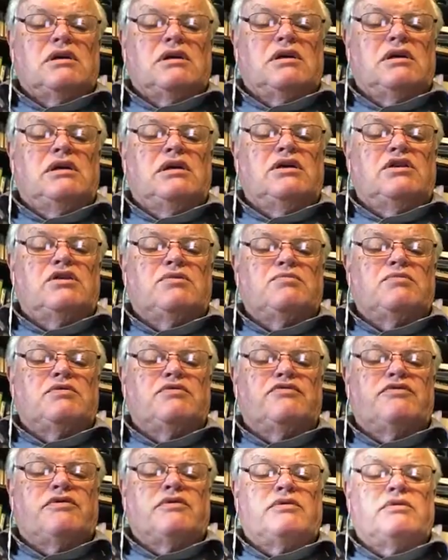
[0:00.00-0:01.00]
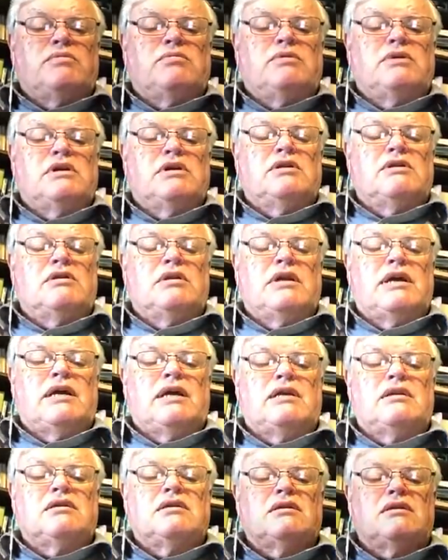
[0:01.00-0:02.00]
each preferably to
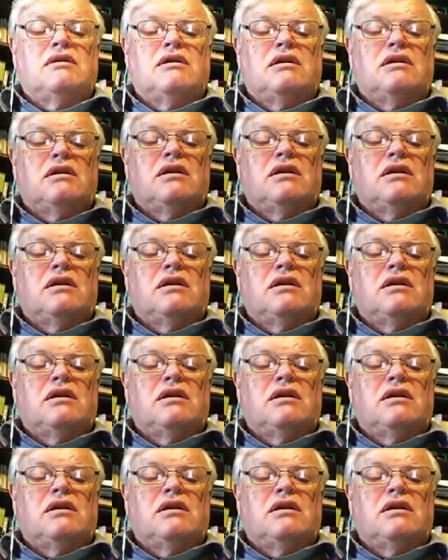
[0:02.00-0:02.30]
last